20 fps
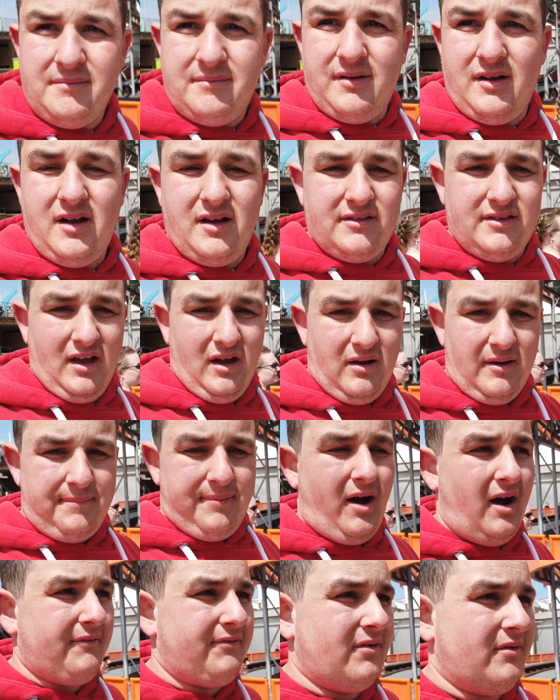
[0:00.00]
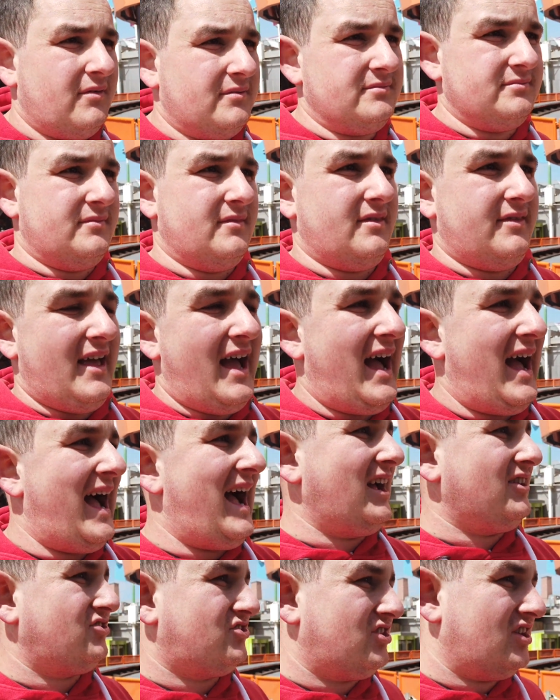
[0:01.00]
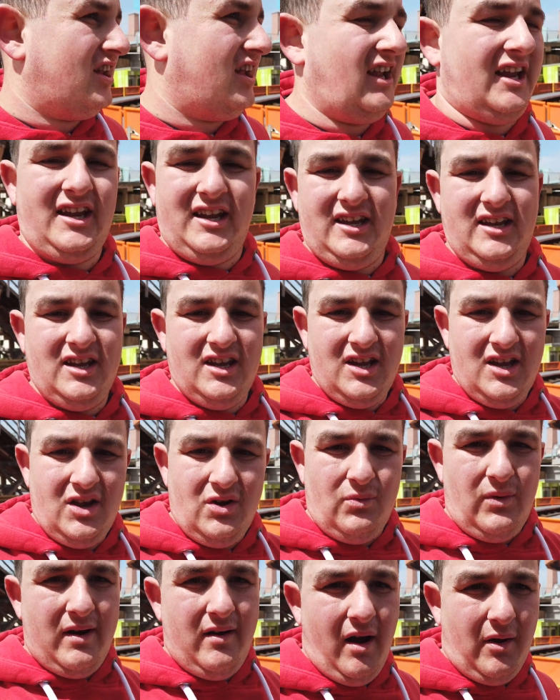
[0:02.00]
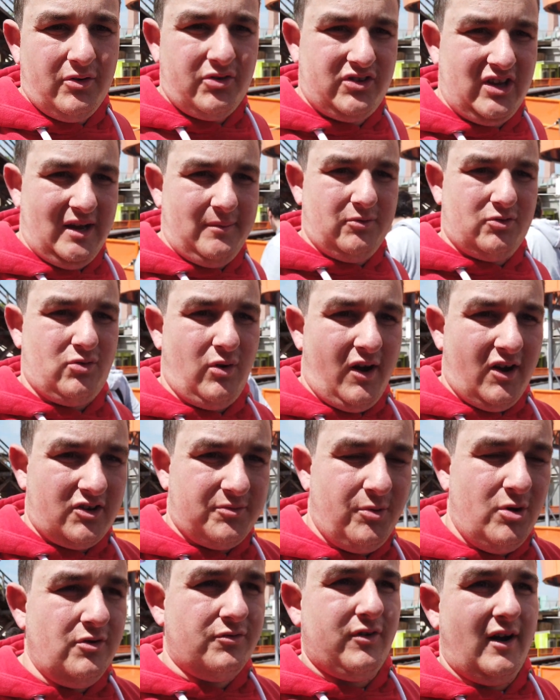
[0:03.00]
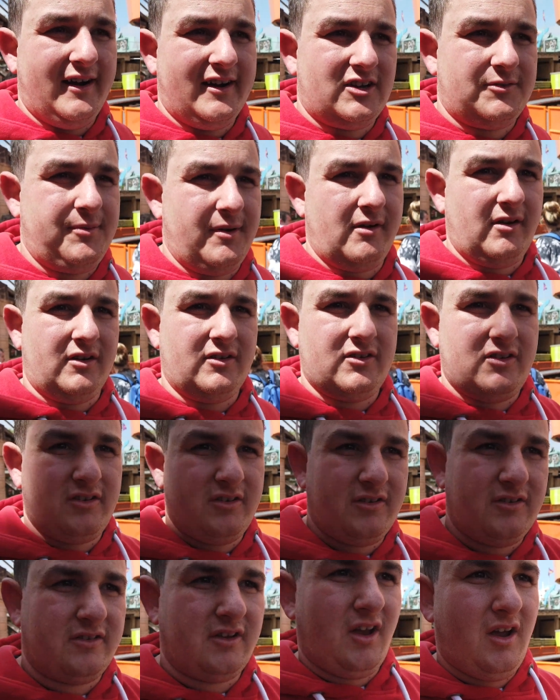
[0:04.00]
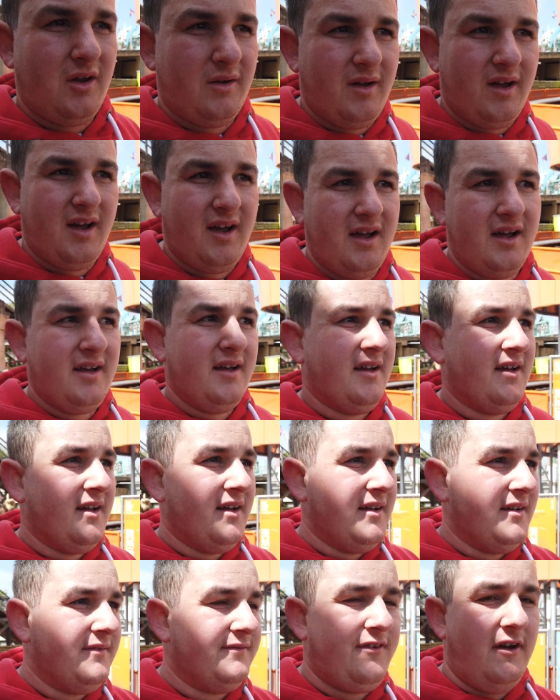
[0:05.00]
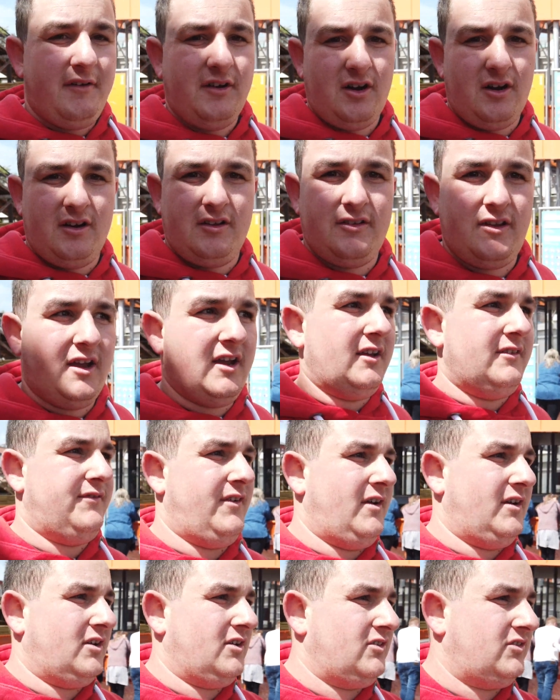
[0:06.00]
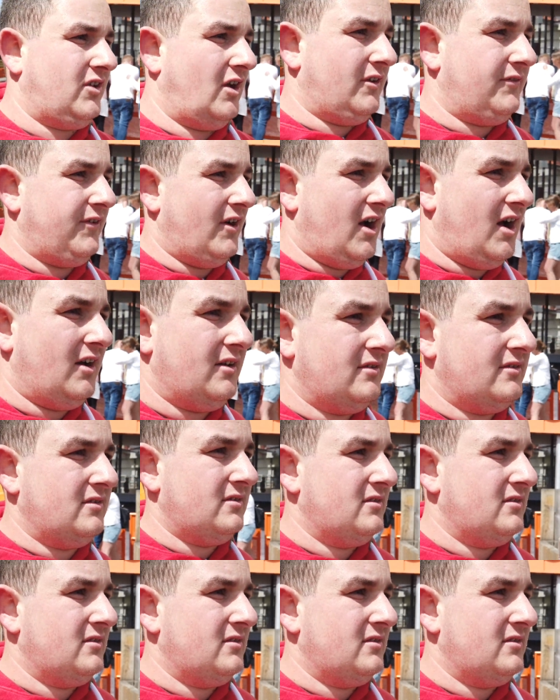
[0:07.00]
But no, apart from that, actually, where I was sitting was quite a smooth ride experience. So very good indeed, very good so far.